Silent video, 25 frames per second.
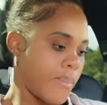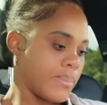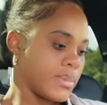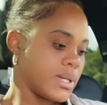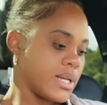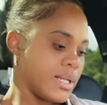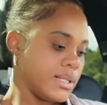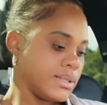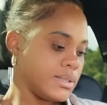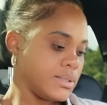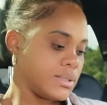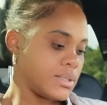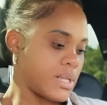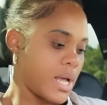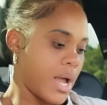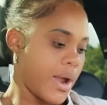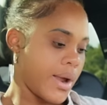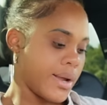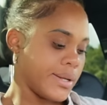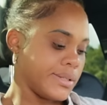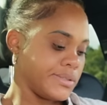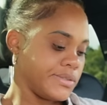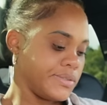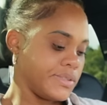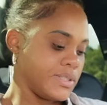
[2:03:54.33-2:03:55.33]
I'm getting
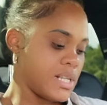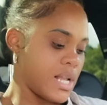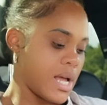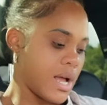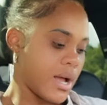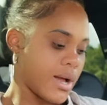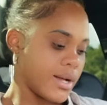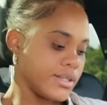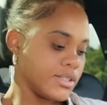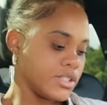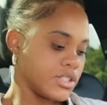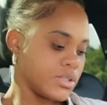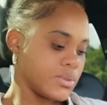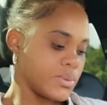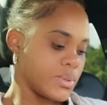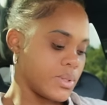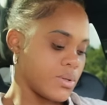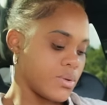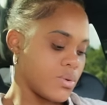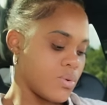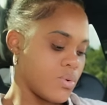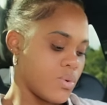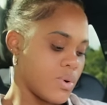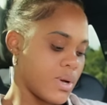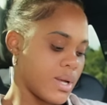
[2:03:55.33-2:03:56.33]
tired. I feel like I just
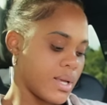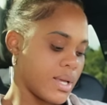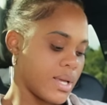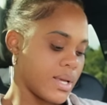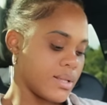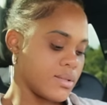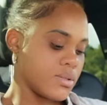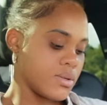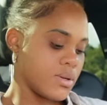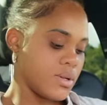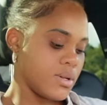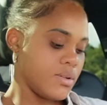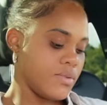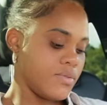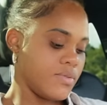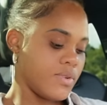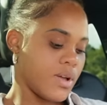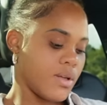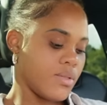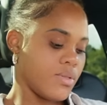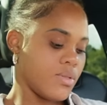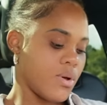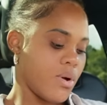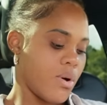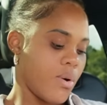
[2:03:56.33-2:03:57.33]
wanna go and get
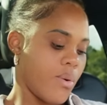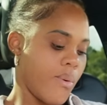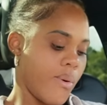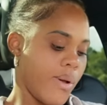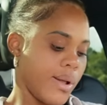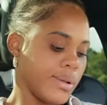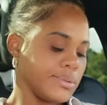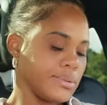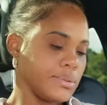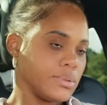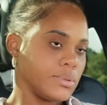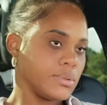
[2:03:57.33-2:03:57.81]
Olivia now.